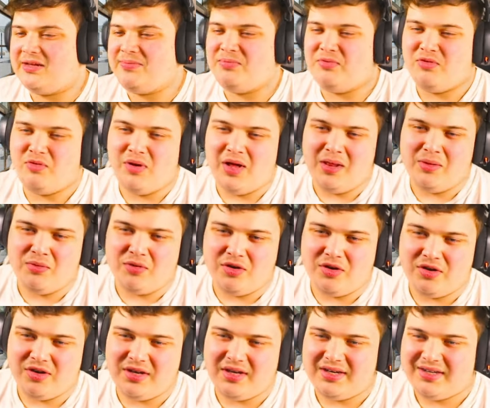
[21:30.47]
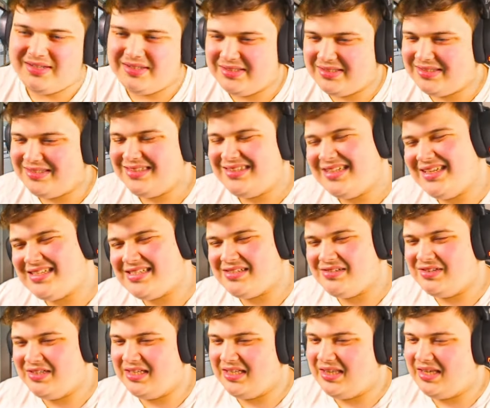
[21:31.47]
But well worn, it isn't
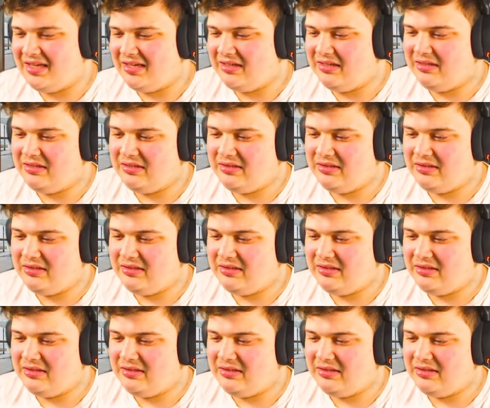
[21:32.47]
really that good.